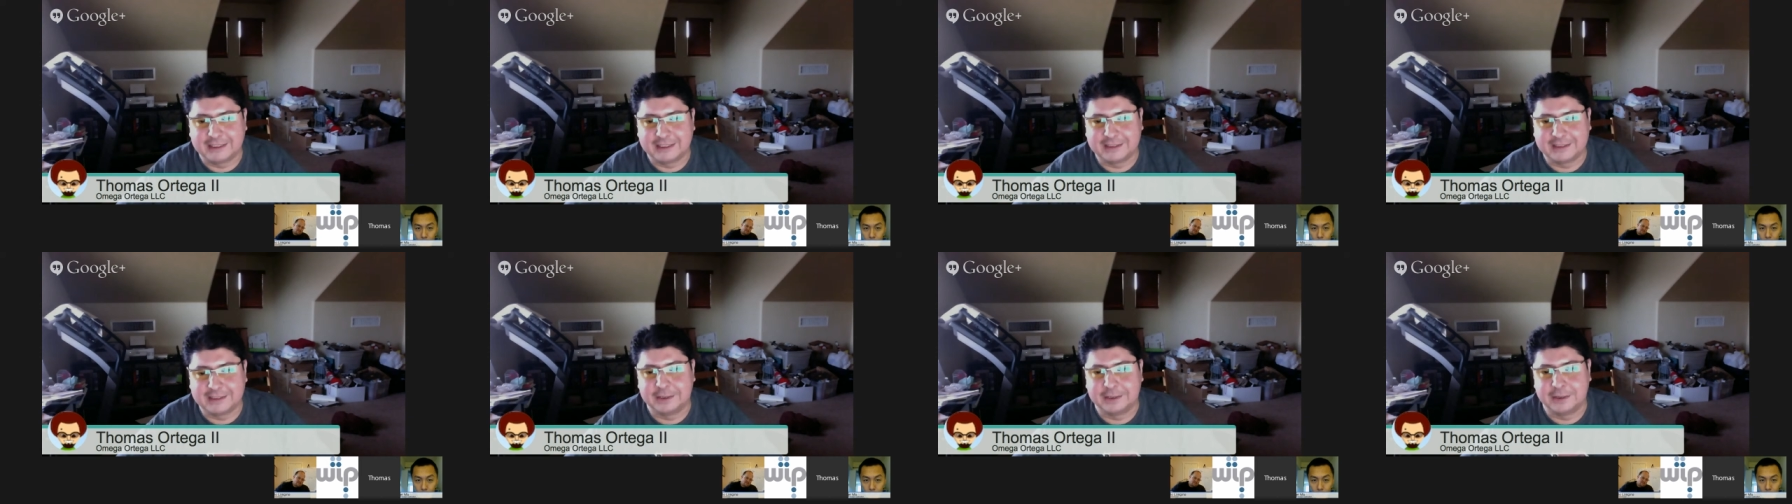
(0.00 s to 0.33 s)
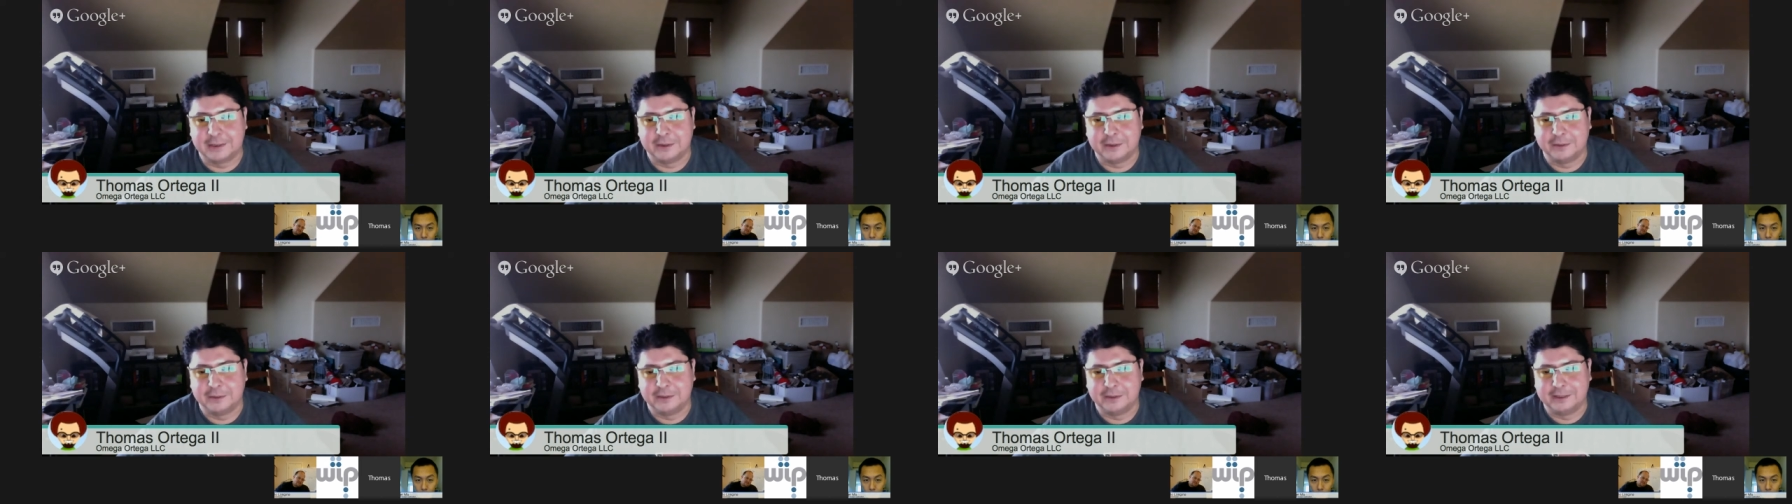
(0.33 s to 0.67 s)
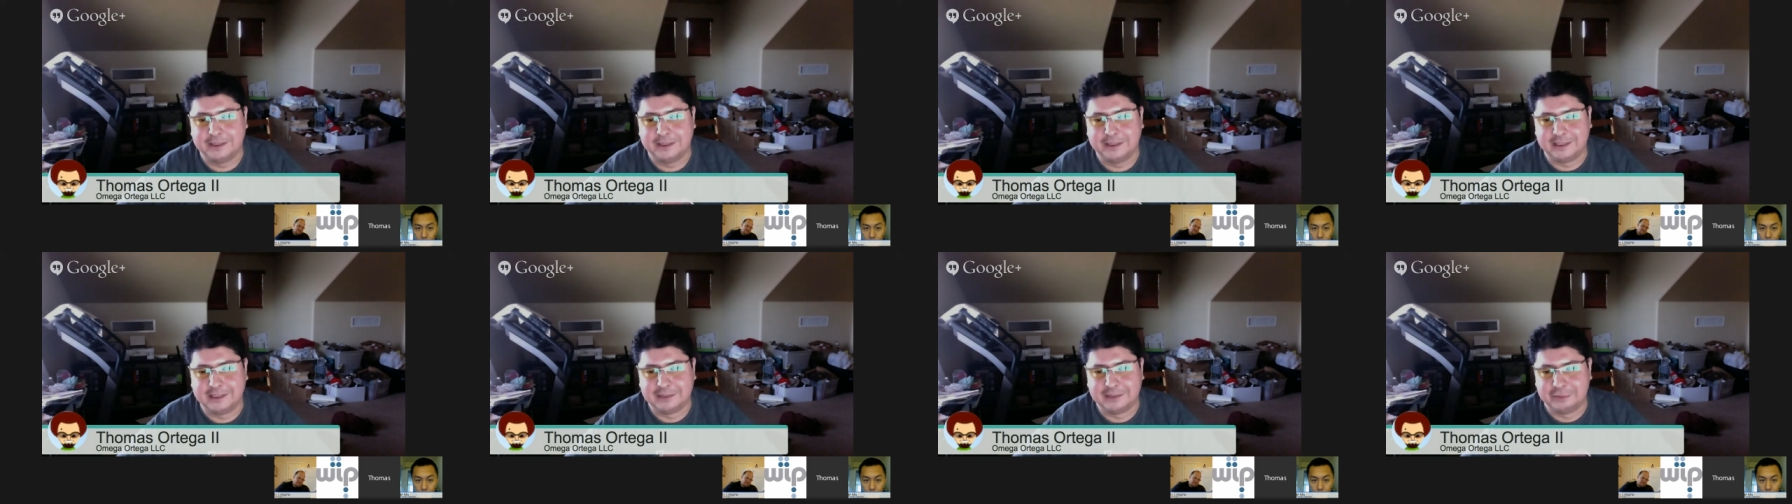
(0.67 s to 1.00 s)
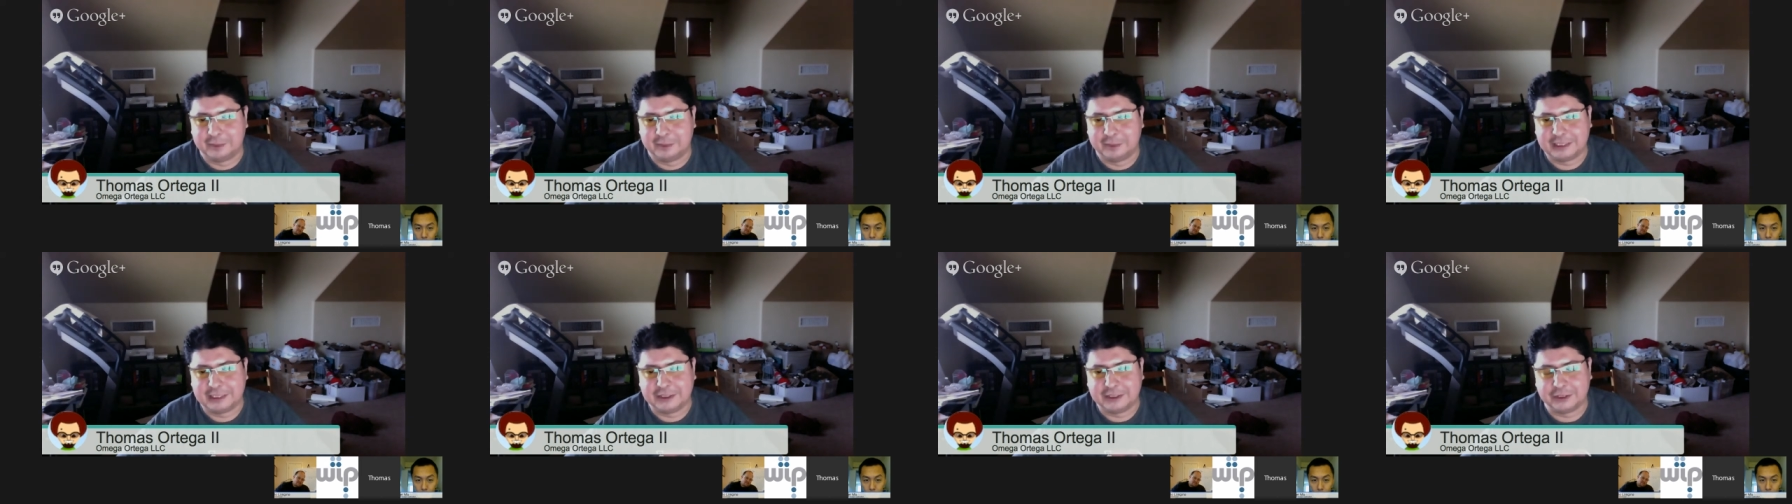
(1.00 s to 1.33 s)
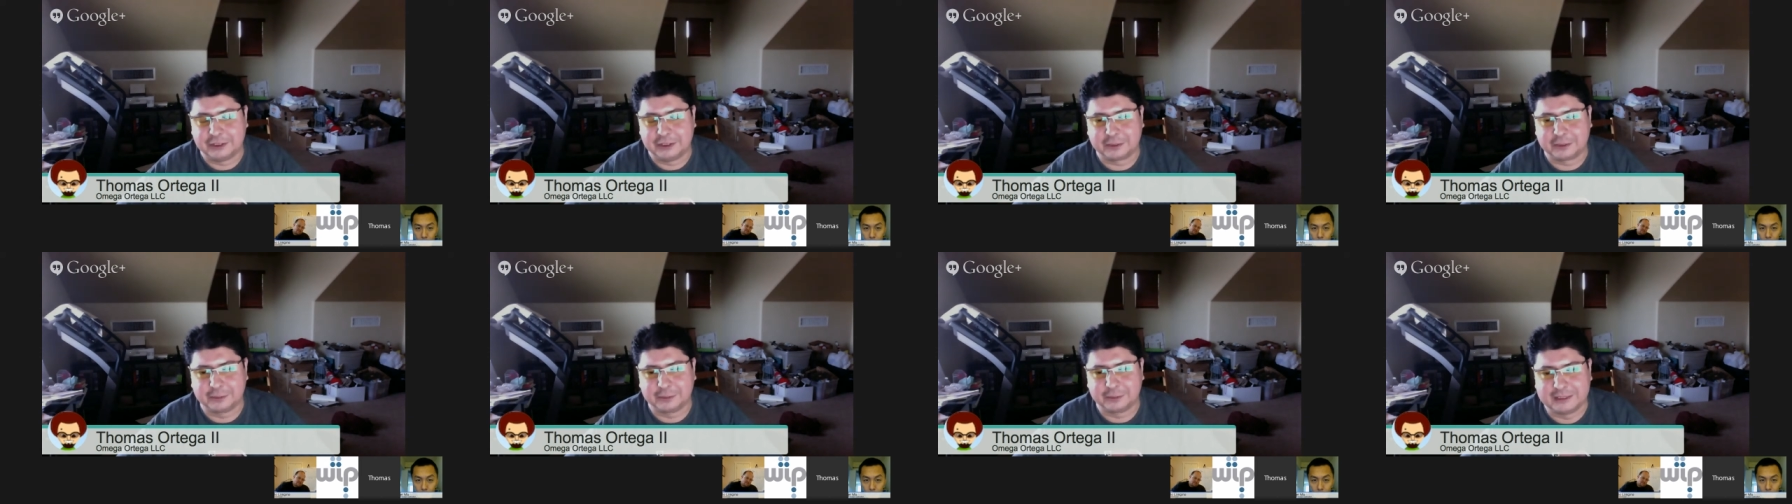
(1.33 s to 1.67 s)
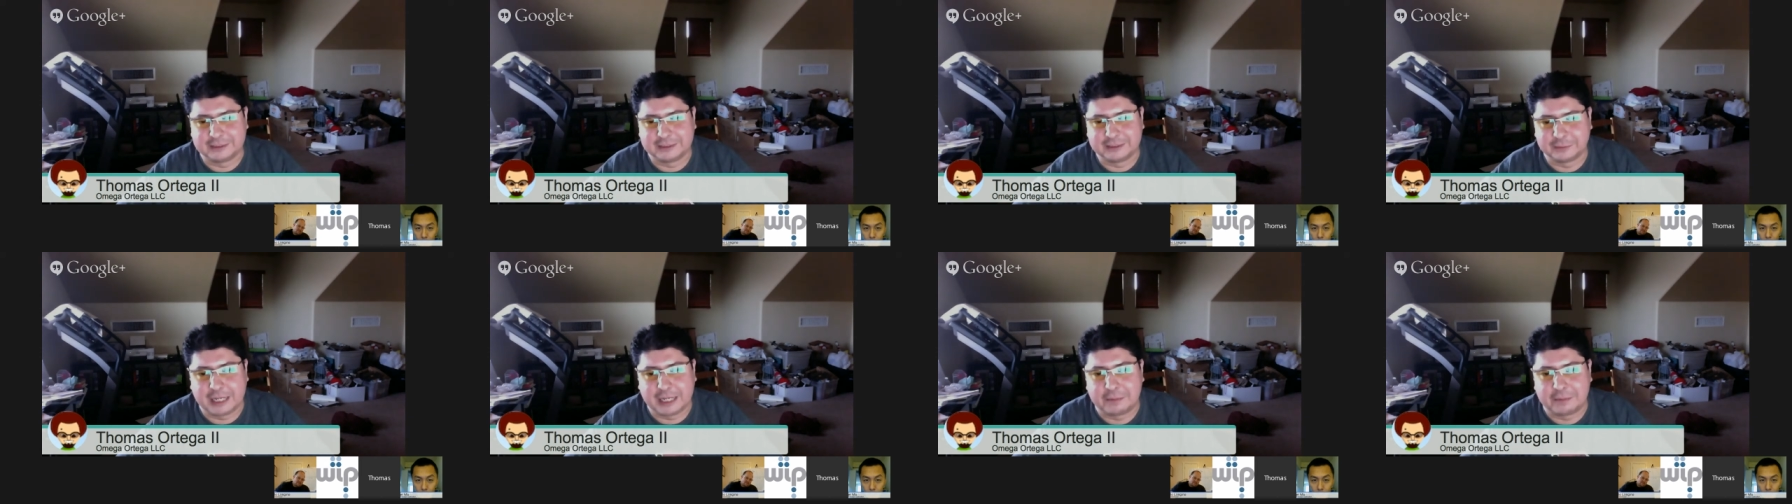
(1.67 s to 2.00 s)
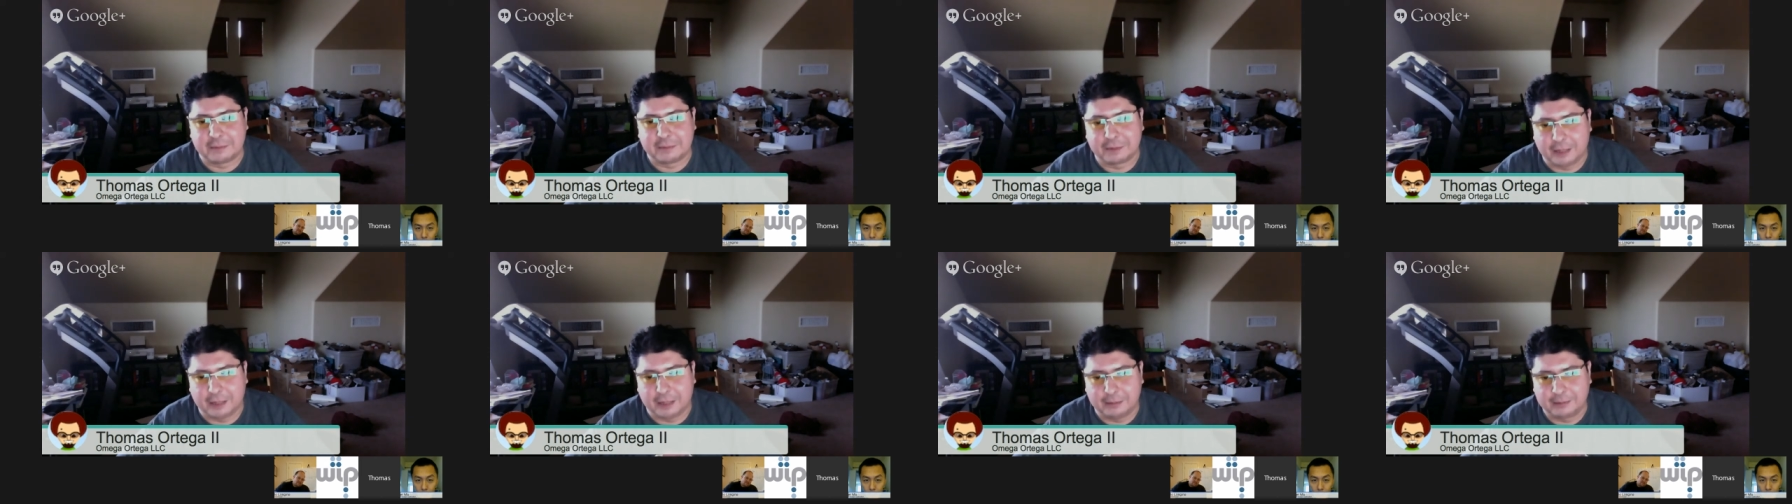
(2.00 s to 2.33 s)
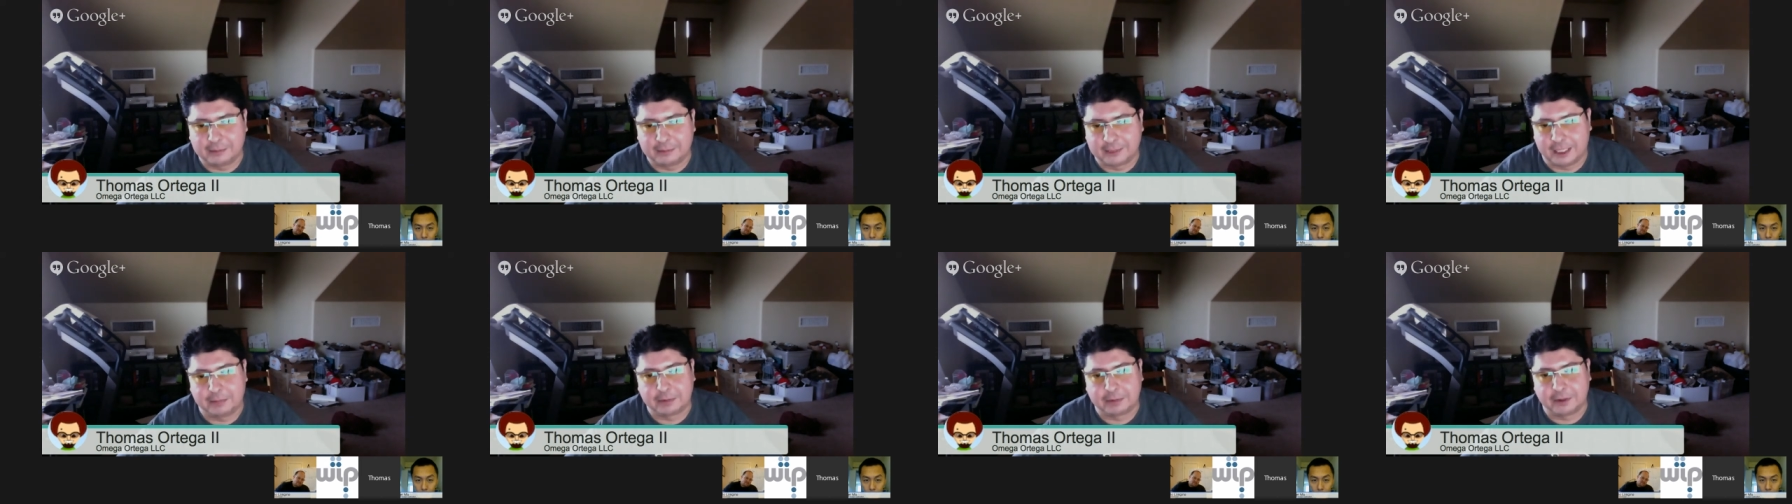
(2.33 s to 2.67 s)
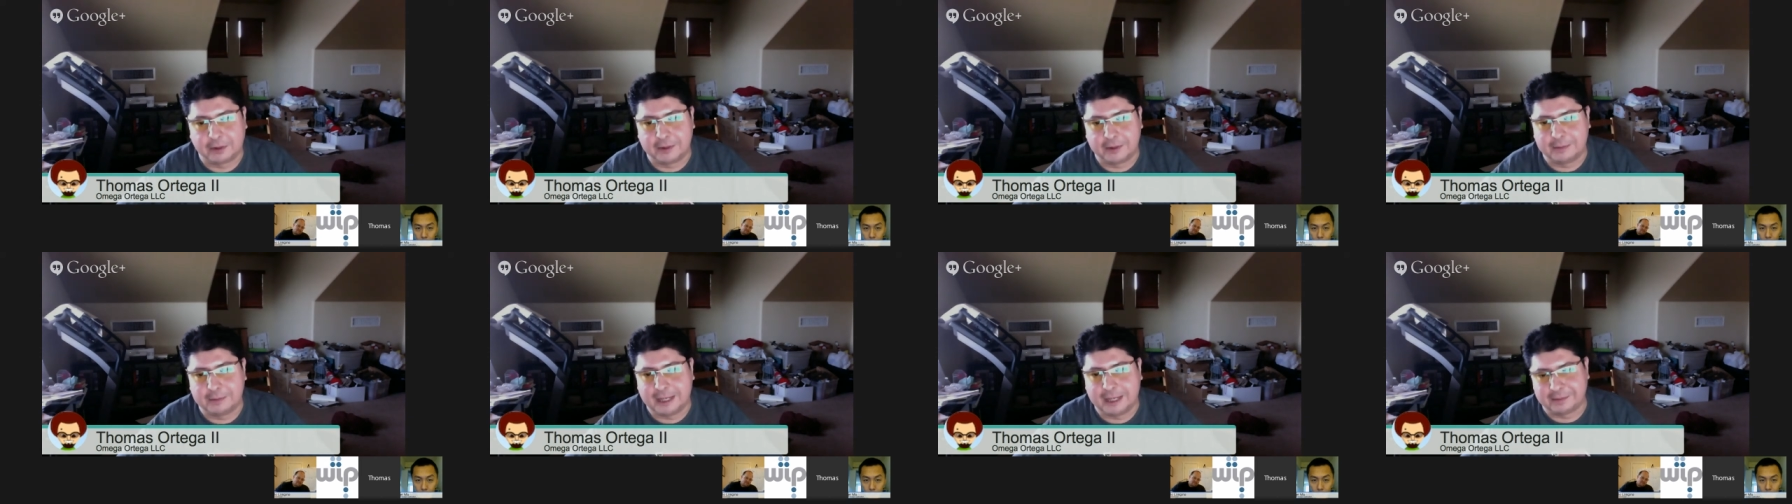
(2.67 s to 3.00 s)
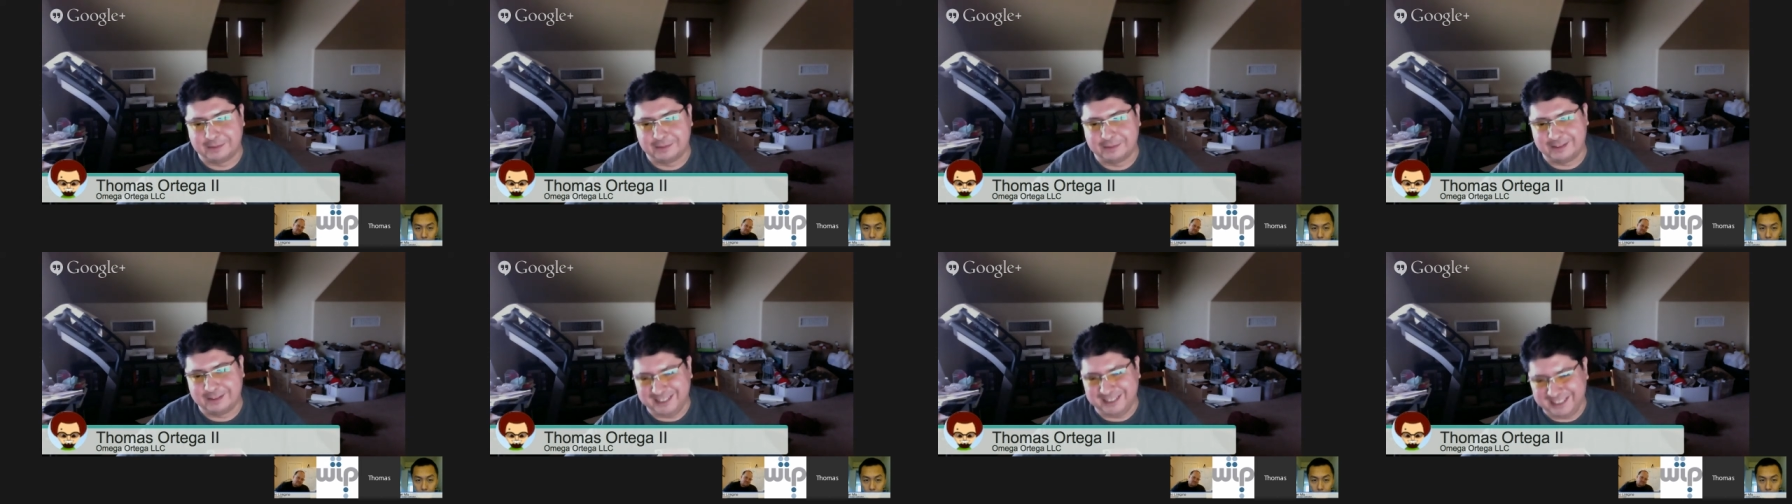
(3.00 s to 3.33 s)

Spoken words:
So the running joke was, we had a problem, Tom, go to the bathroom.